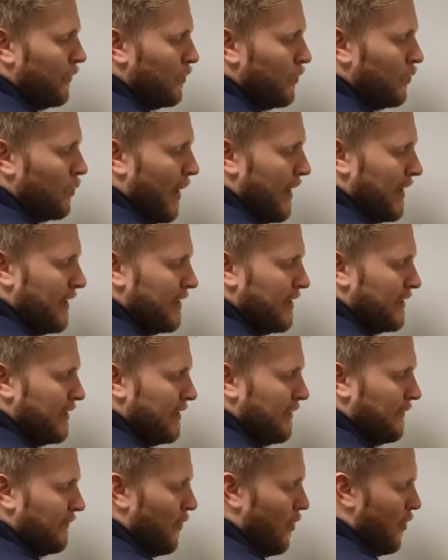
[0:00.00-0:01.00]

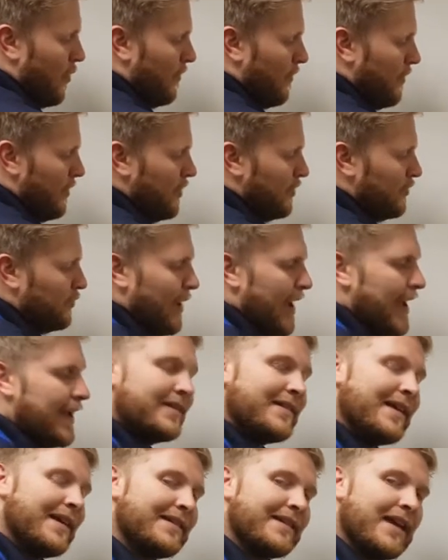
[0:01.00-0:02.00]
24. So
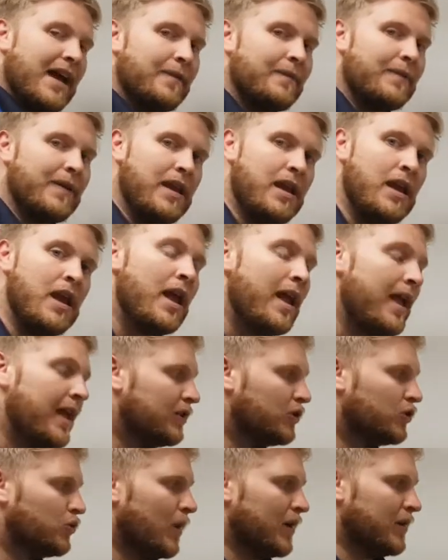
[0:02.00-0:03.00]
XXIV
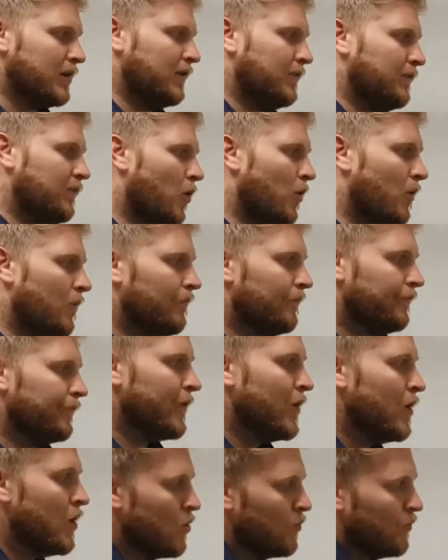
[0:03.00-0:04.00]
is 24.
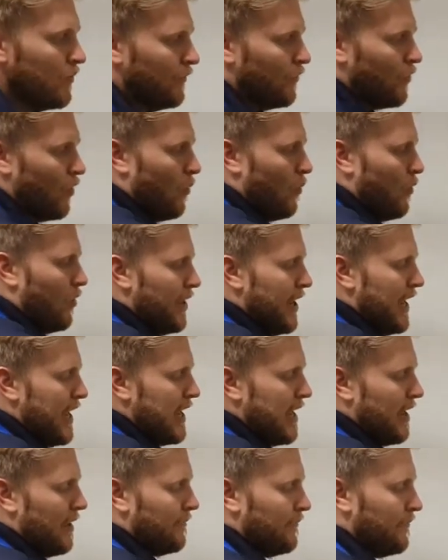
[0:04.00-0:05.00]
We've got one
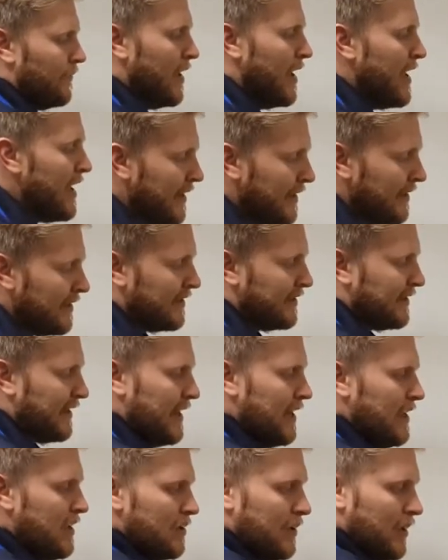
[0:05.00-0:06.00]
here.
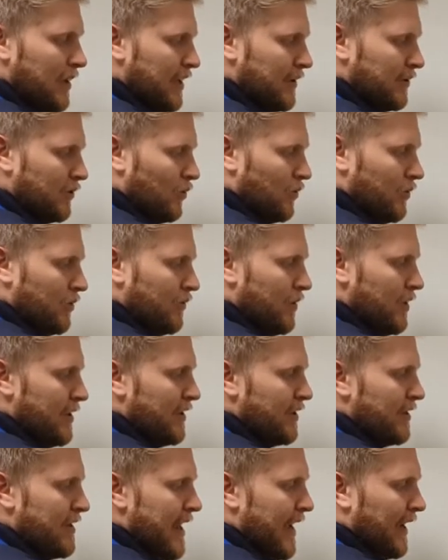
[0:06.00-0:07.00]
C is
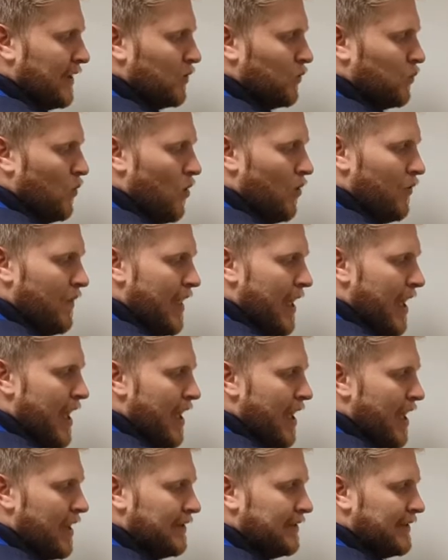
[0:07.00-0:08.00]
100. The next one
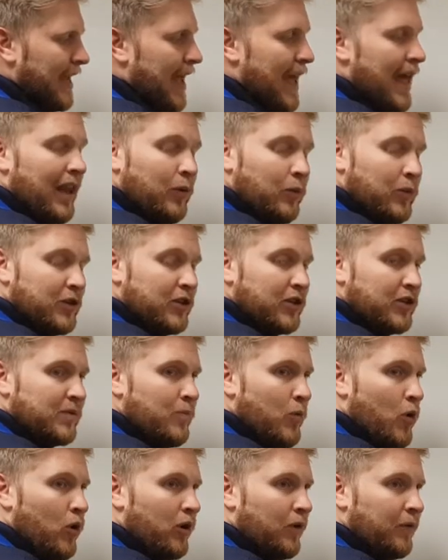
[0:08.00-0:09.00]
there is L, which is
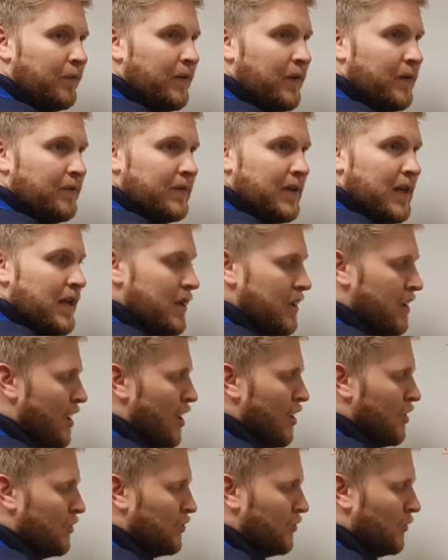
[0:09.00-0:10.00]
smaller, 50.
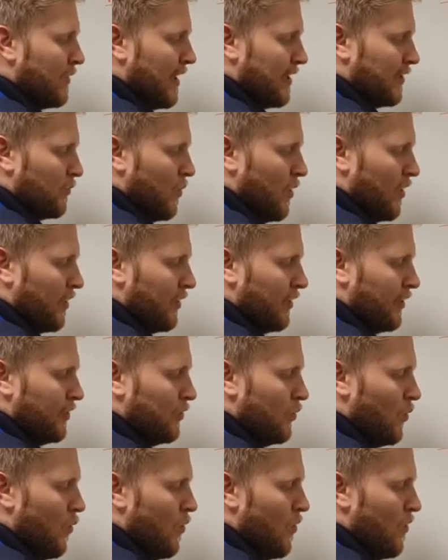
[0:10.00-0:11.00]
So that's working on
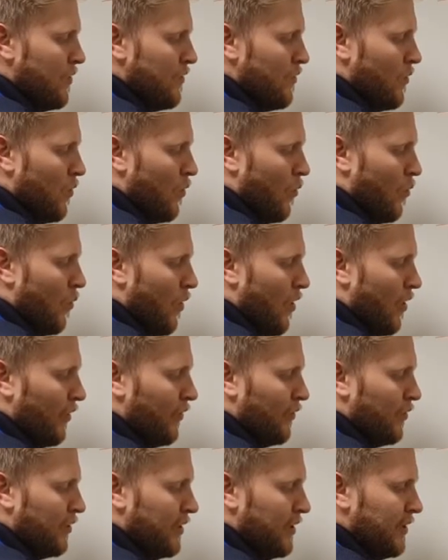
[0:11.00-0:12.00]
its own,
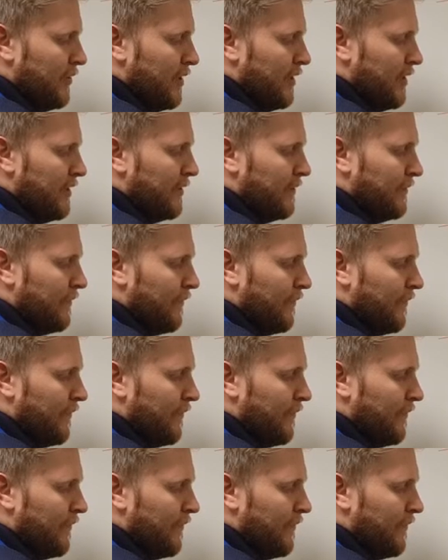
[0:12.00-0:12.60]
100.